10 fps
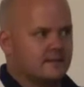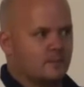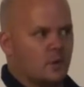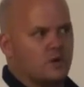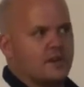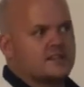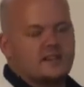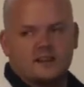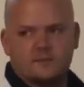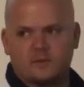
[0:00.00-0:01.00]
Bone
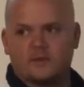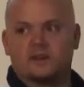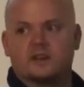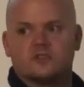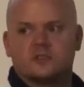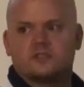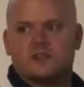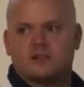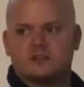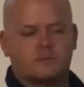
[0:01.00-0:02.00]
density, prevent injuries,
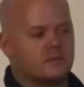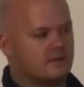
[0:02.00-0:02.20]
long term.